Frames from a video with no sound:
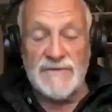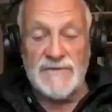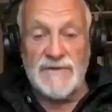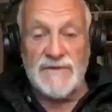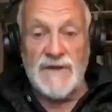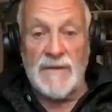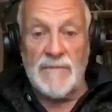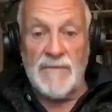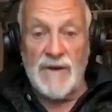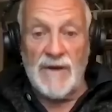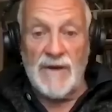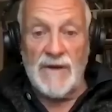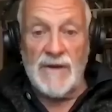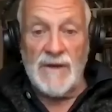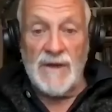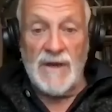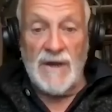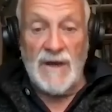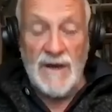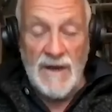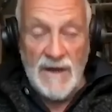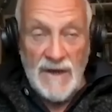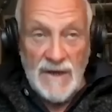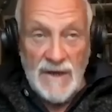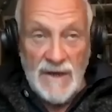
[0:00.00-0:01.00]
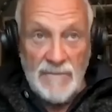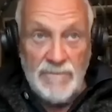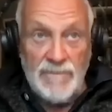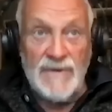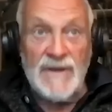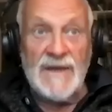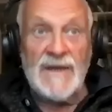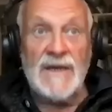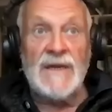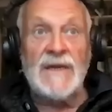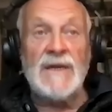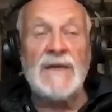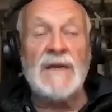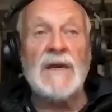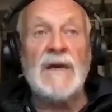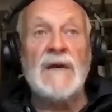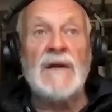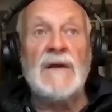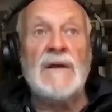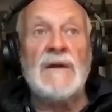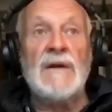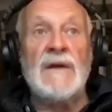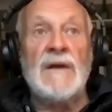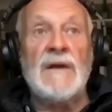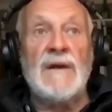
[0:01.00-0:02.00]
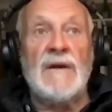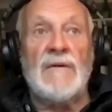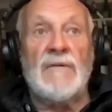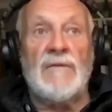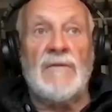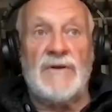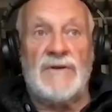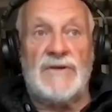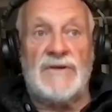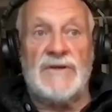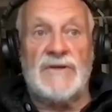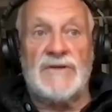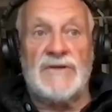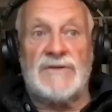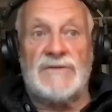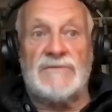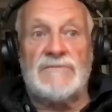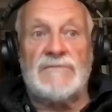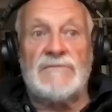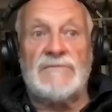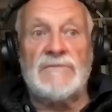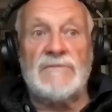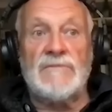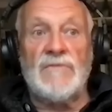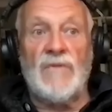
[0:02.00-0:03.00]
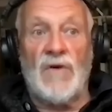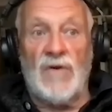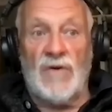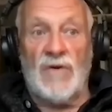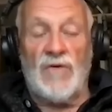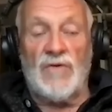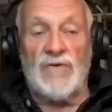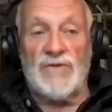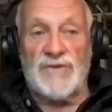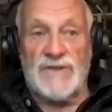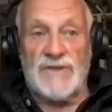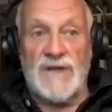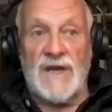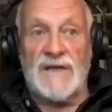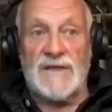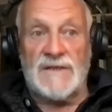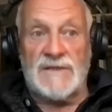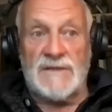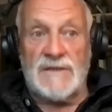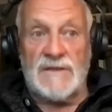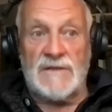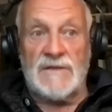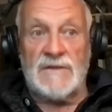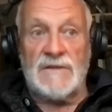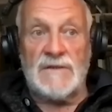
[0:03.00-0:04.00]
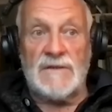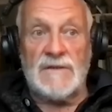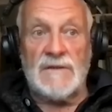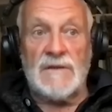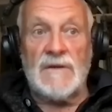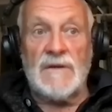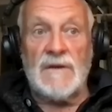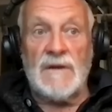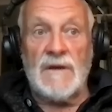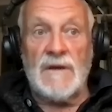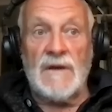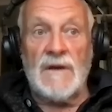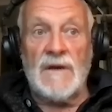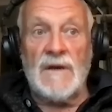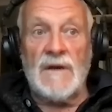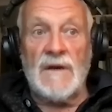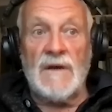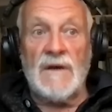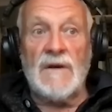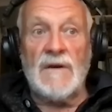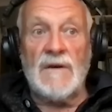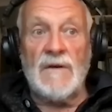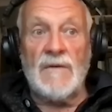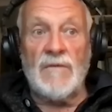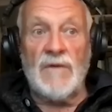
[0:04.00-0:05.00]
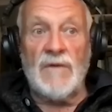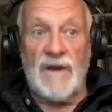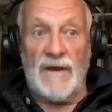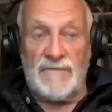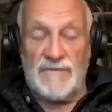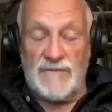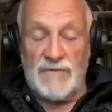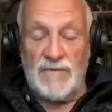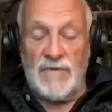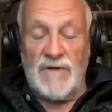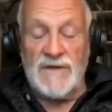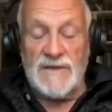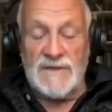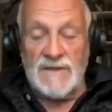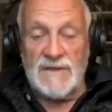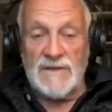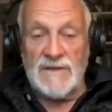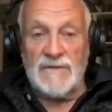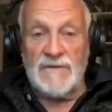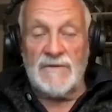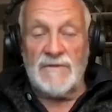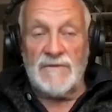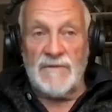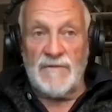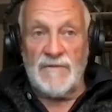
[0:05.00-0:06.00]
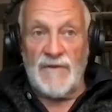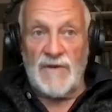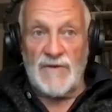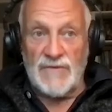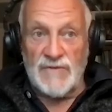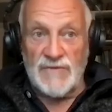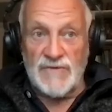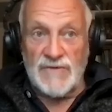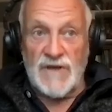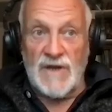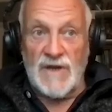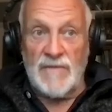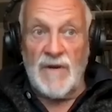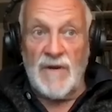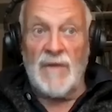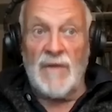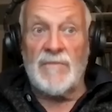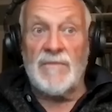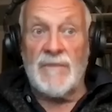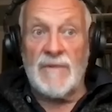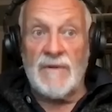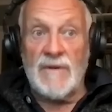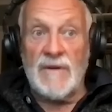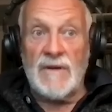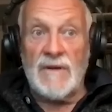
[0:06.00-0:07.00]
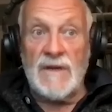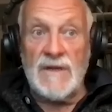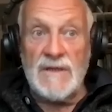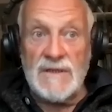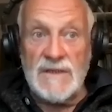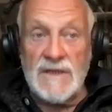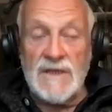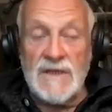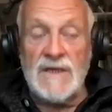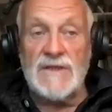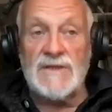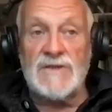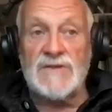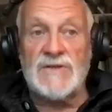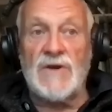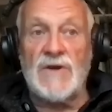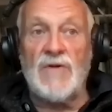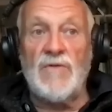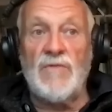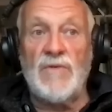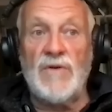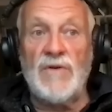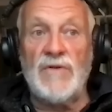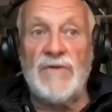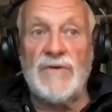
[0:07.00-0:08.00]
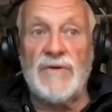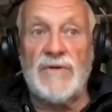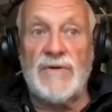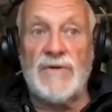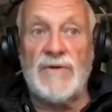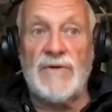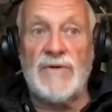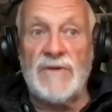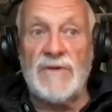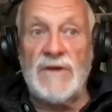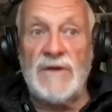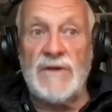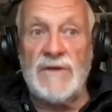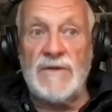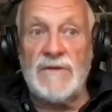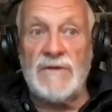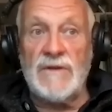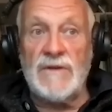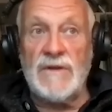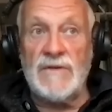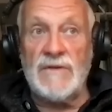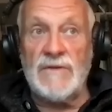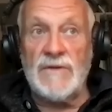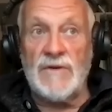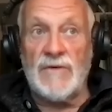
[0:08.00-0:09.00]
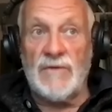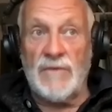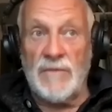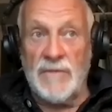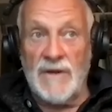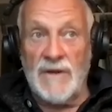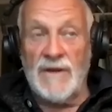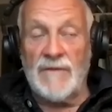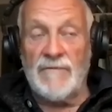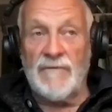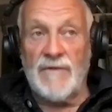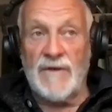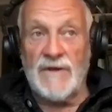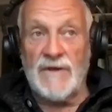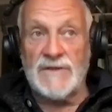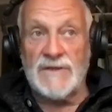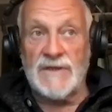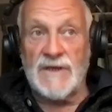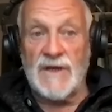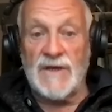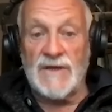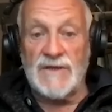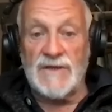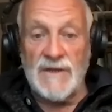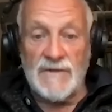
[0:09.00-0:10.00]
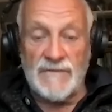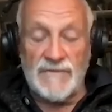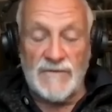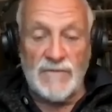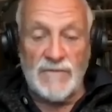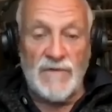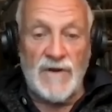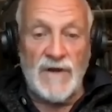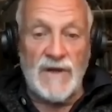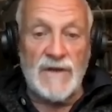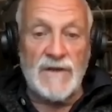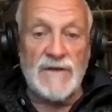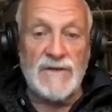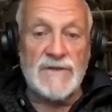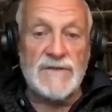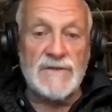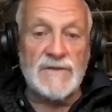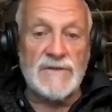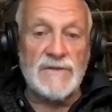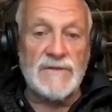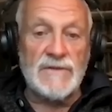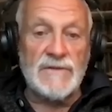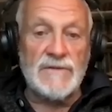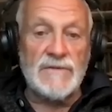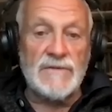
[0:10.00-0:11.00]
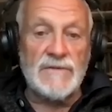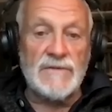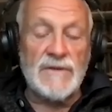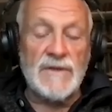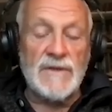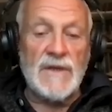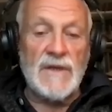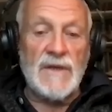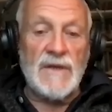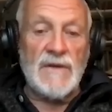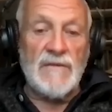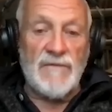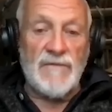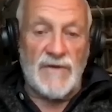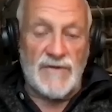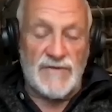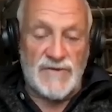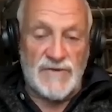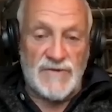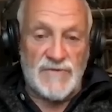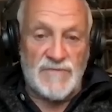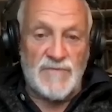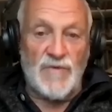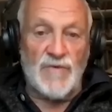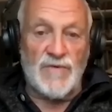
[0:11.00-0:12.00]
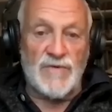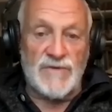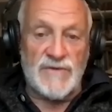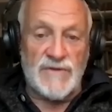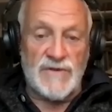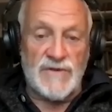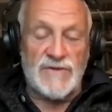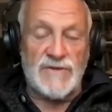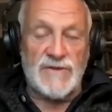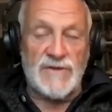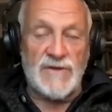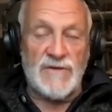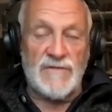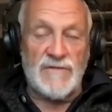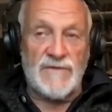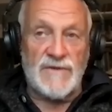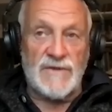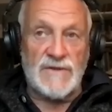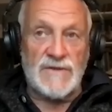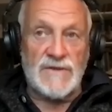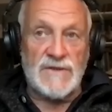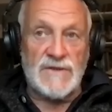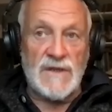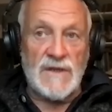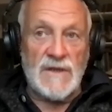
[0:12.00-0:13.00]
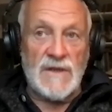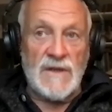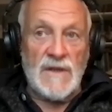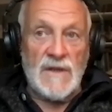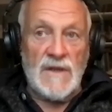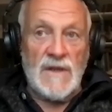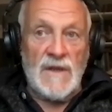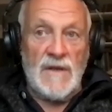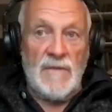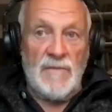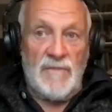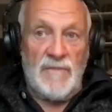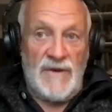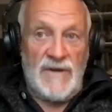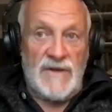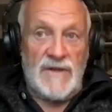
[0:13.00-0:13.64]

the MAIB, which is what caused the accident, will have to wait until the vessels come up. Indeed, so will the criminal investigation have to wait until the vessel's brought to the surface. But